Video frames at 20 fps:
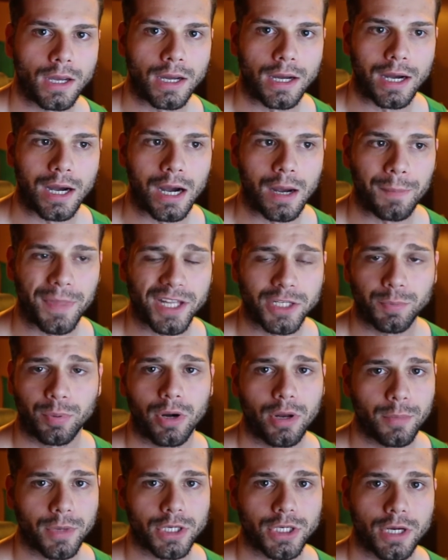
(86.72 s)
Um, that's
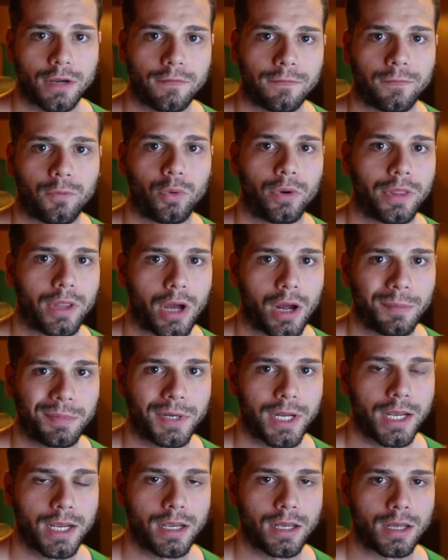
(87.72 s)
pretty much it for the
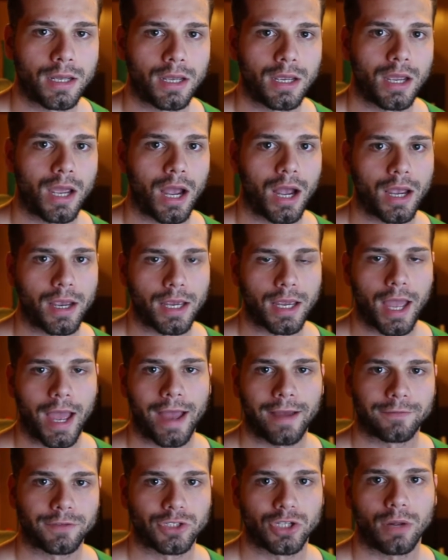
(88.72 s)
update. I
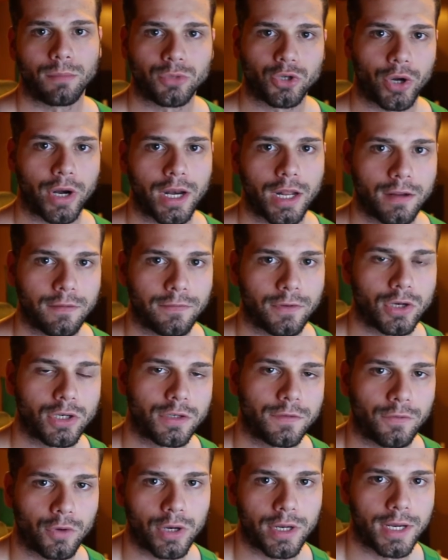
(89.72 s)
have some training
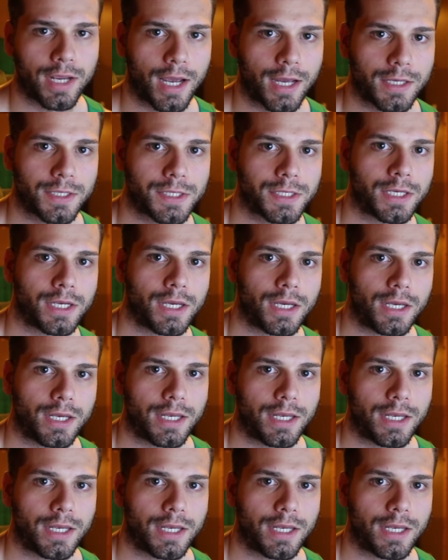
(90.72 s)
footage for you guys.